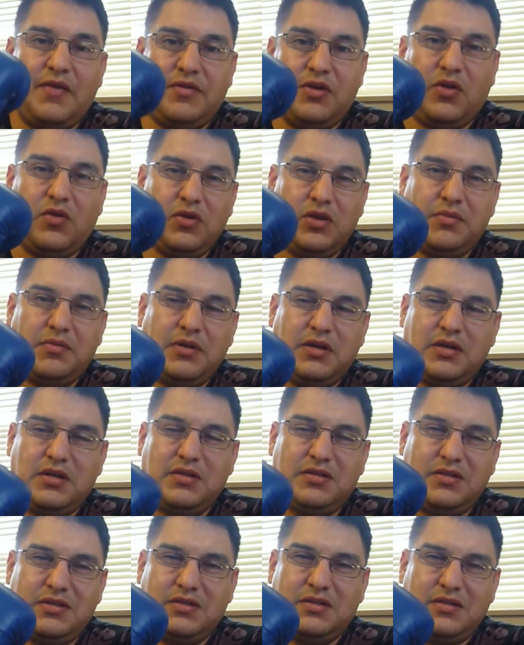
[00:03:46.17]
and only
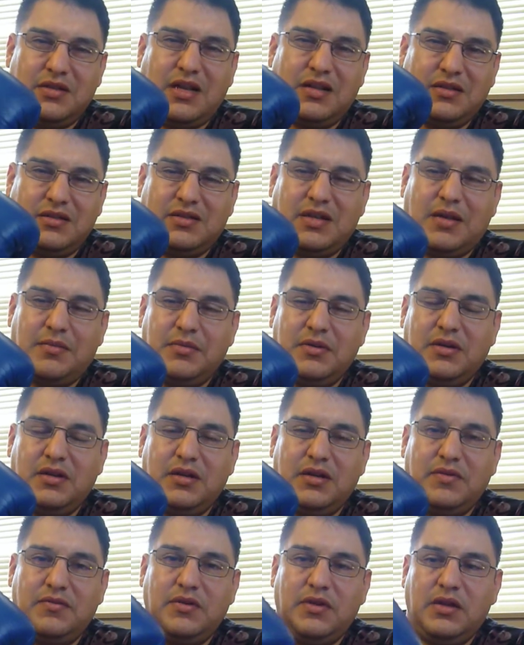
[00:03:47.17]
because this is not the type of
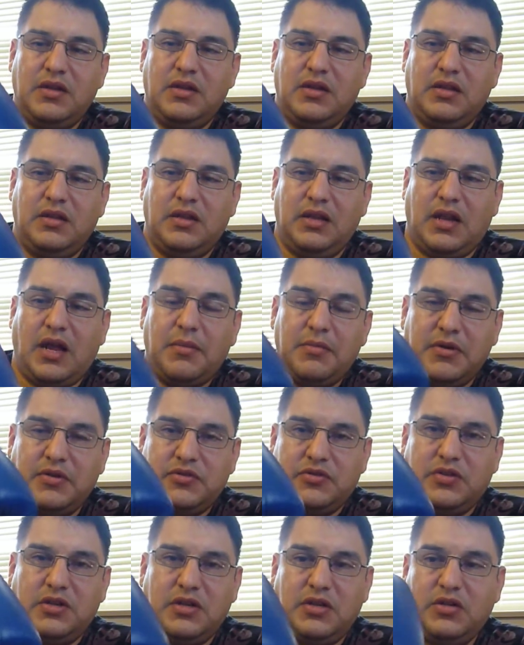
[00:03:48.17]
glove that I'm
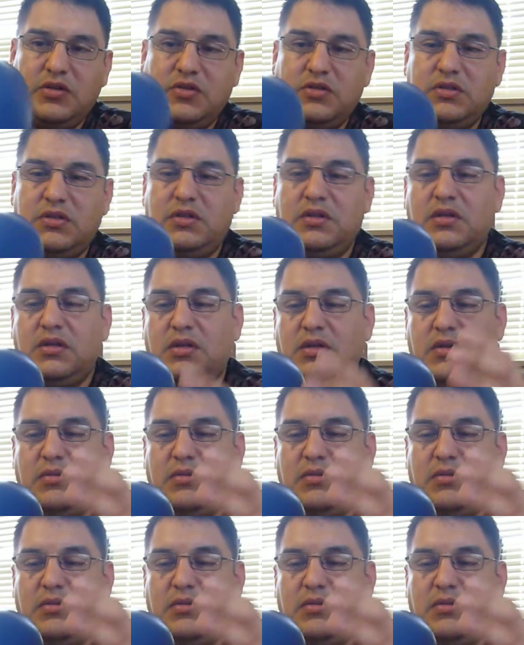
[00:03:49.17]
interested in using,